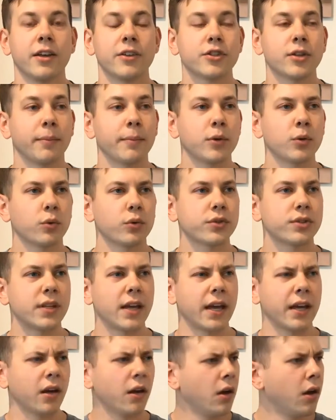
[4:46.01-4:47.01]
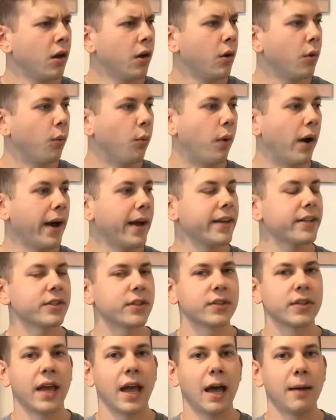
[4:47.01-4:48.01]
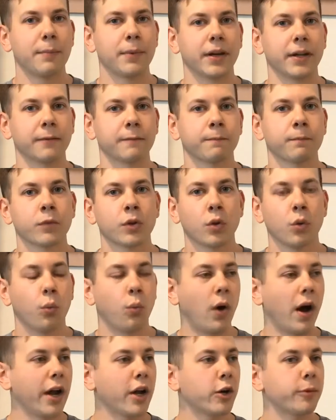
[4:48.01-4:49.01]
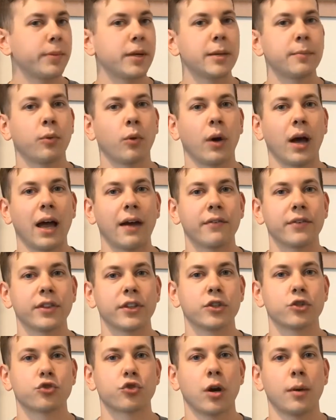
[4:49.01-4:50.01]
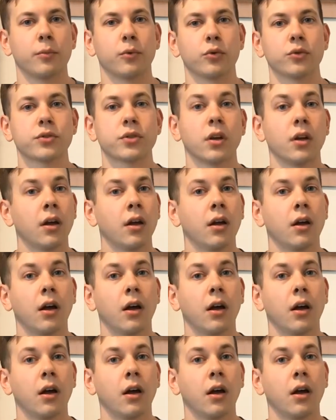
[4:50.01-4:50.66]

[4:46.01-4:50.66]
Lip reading: Somebody will say, why is this happening? Why are people having these troubles?